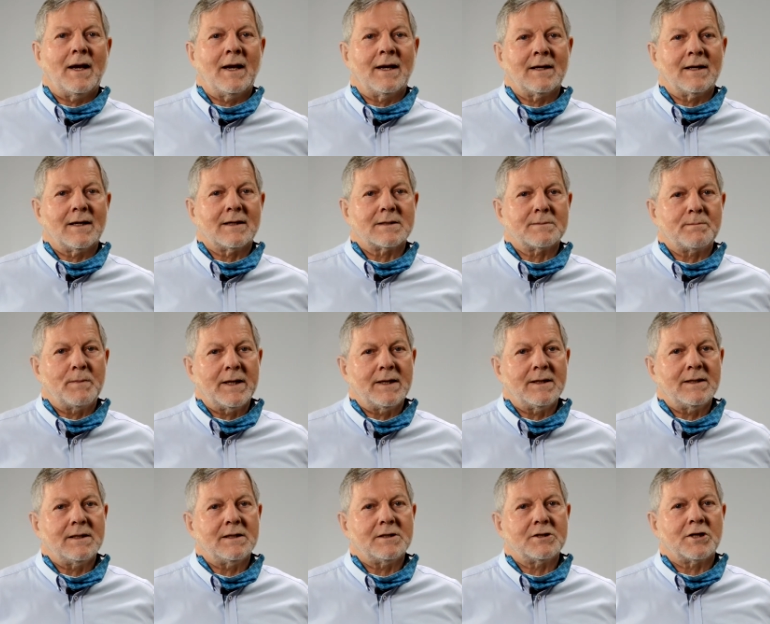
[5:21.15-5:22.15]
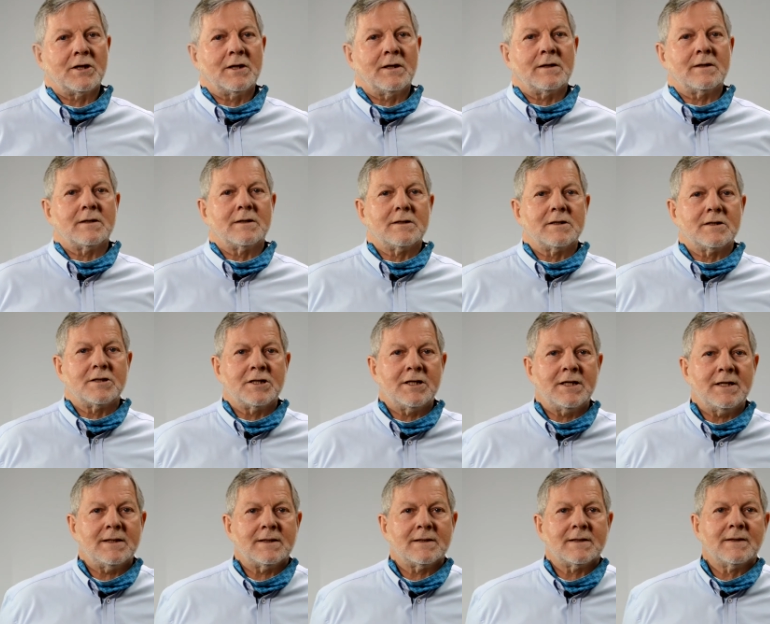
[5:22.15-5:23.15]
and expenditure
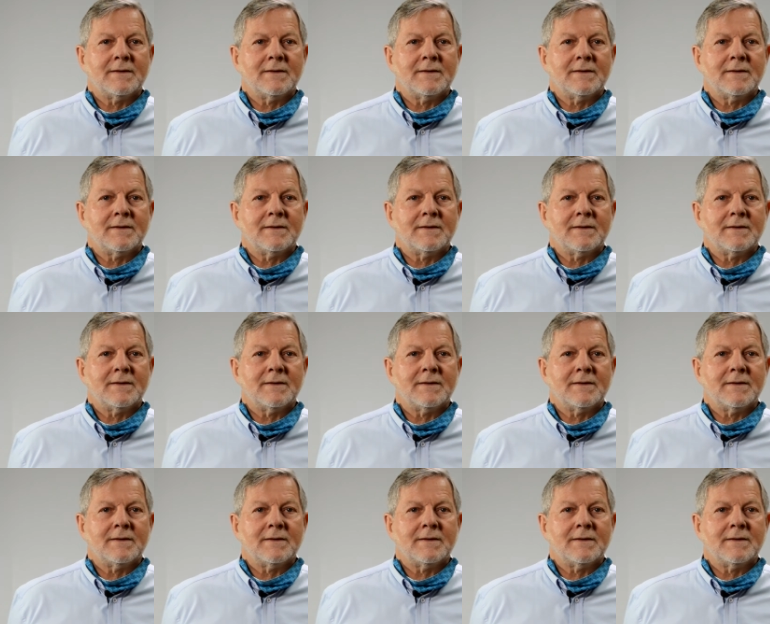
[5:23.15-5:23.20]
sheet,